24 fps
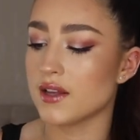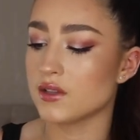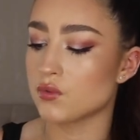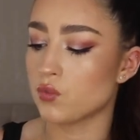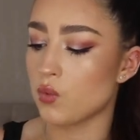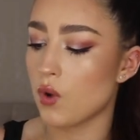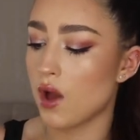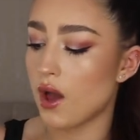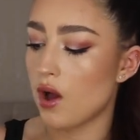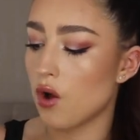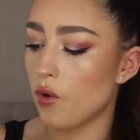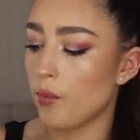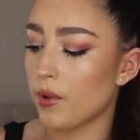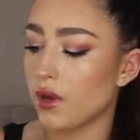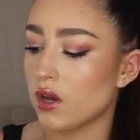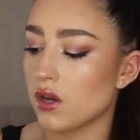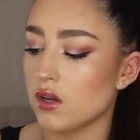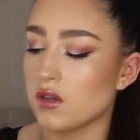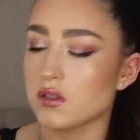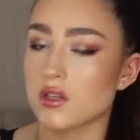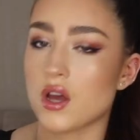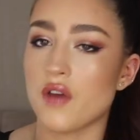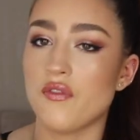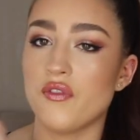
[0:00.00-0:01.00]
as well
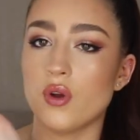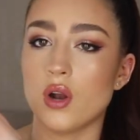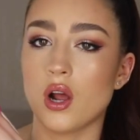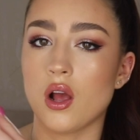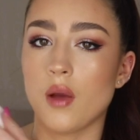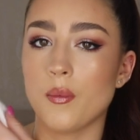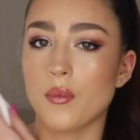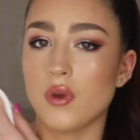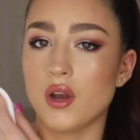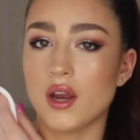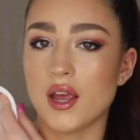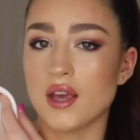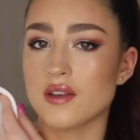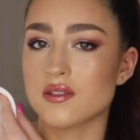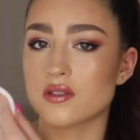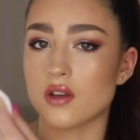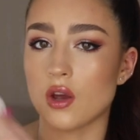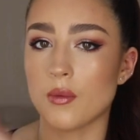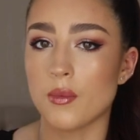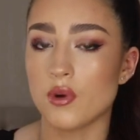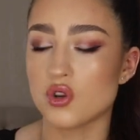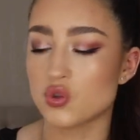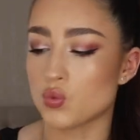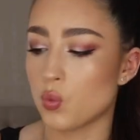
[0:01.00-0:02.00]
because I feel like I'm going to get
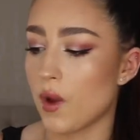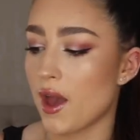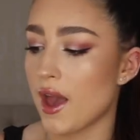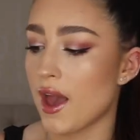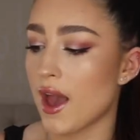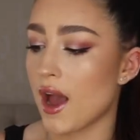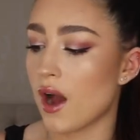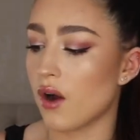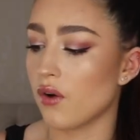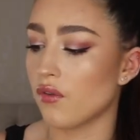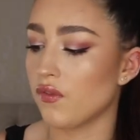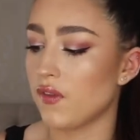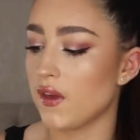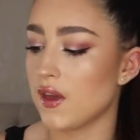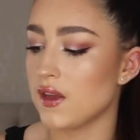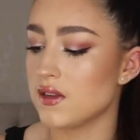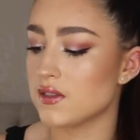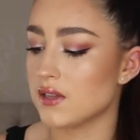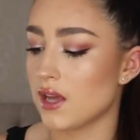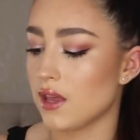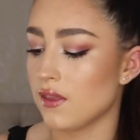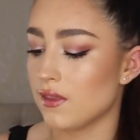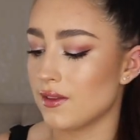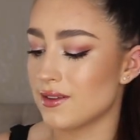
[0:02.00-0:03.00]
so much wear out of
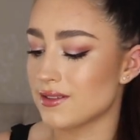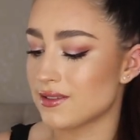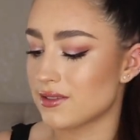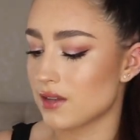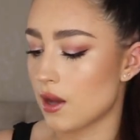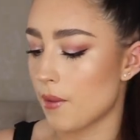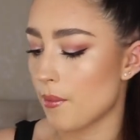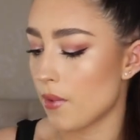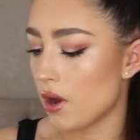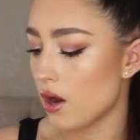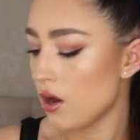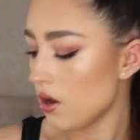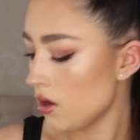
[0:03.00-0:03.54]
these in the summer.